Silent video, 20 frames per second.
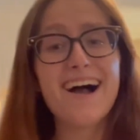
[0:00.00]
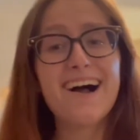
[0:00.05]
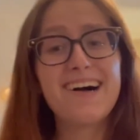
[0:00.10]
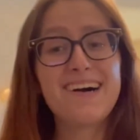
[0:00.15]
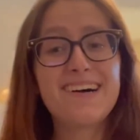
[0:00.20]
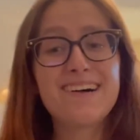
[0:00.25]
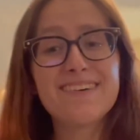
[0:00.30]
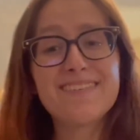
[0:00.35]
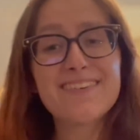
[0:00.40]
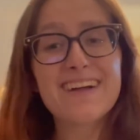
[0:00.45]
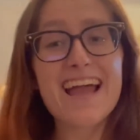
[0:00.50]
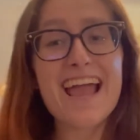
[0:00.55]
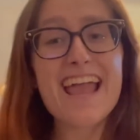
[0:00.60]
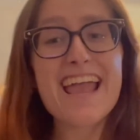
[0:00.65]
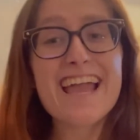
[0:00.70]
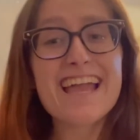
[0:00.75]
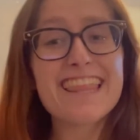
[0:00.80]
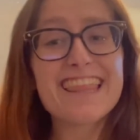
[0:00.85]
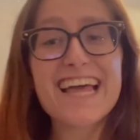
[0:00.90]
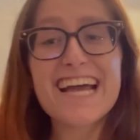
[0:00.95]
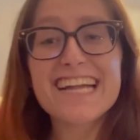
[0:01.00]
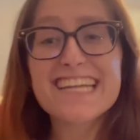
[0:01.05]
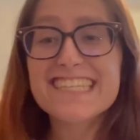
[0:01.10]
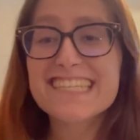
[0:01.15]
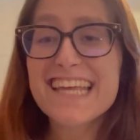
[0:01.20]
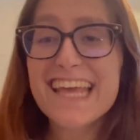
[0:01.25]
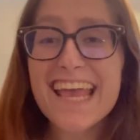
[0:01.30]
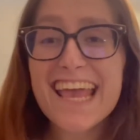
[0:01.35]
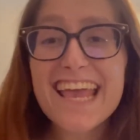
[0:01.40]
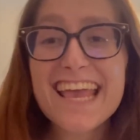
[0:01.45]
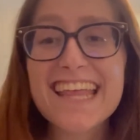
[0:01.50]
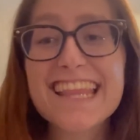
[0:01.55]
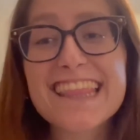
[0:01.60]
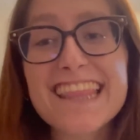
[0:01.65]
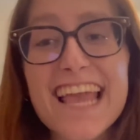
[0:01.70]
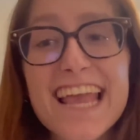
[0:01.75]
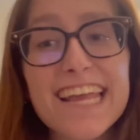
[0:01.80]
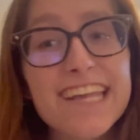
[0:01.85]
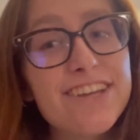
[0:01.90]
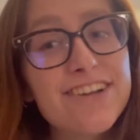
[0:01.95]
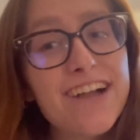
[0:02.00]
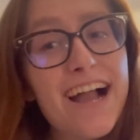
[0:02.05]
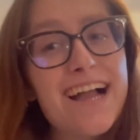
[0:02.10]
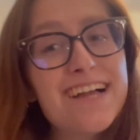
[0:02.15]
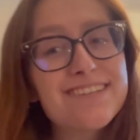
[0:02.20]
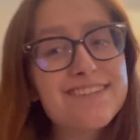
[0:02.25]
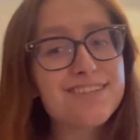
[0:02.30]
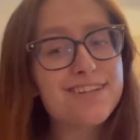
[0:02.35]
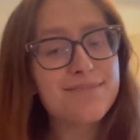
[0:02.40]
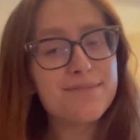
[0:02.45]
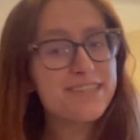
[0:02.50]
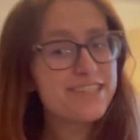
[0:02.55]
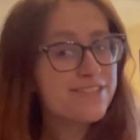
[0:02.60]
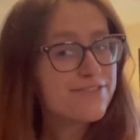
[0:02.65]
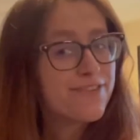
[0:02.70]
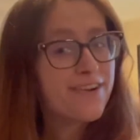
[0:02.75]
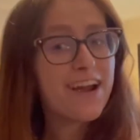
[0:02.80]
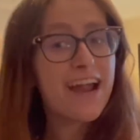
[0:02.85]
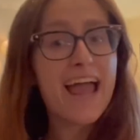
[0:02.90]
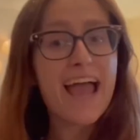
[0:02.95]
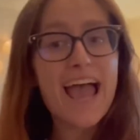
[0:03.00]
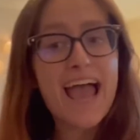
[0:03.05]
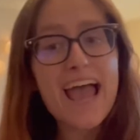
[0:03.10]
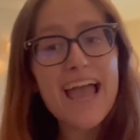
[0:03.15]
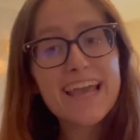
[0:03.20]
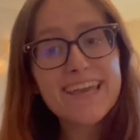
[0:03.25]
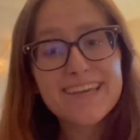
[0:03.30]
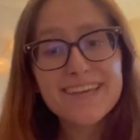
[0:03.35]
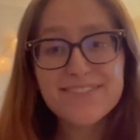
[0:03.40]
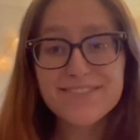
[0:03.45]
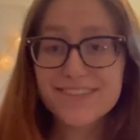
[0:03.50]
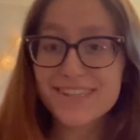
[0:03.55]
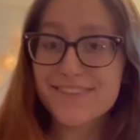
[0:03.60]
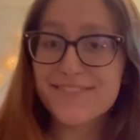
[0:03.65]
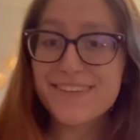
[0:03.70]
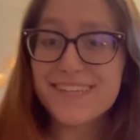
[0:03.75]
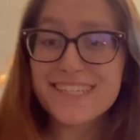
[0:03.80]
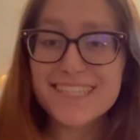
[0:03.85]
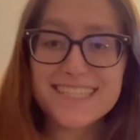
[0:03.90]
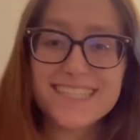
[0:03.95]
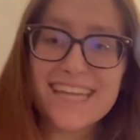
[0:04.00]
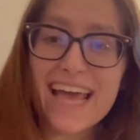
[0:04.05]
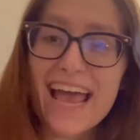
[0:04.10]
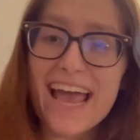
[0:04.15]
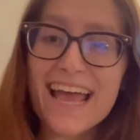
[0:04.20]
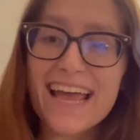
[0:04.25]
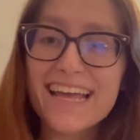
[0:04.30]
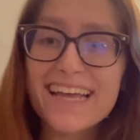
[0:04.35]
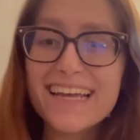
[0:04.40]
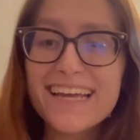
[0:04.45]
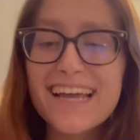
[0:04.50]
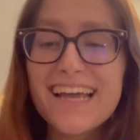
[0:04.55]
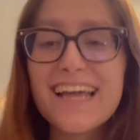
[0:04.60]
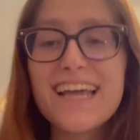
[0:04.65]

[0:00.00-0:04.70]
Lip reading: All right, and that is it. Thank you guys so much for hanging with me today.